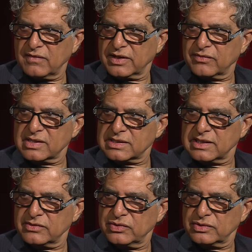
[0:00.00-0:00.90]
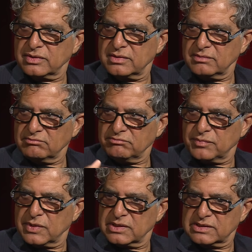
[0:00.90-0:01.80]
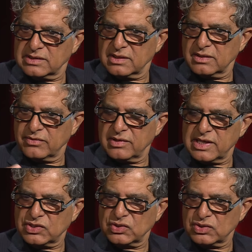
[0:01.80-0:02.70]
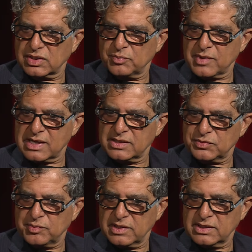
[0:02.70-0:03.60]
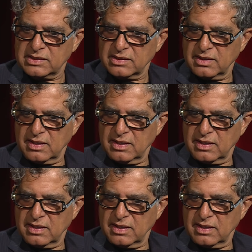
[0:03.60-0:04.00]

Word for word: conflict resolution, personal relationship management.